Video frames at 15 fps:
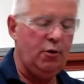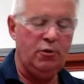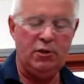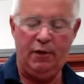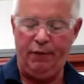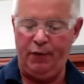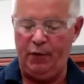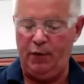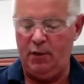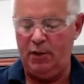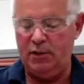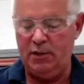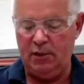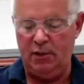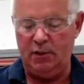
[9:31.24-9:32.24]
use if there
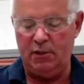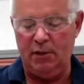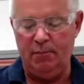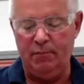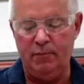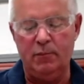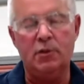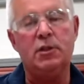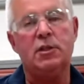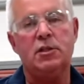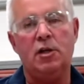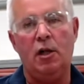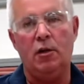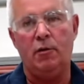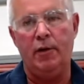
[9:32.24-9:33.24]
is some
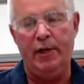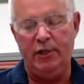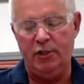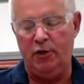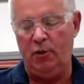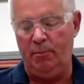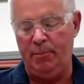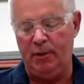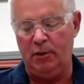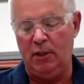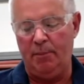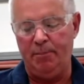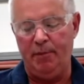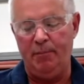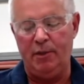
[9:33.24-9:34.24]
discoloration or
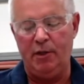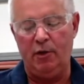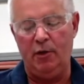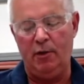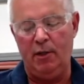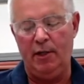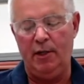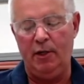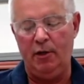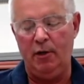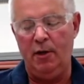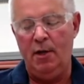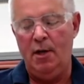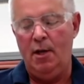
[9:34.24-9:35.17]
buildup of material on here,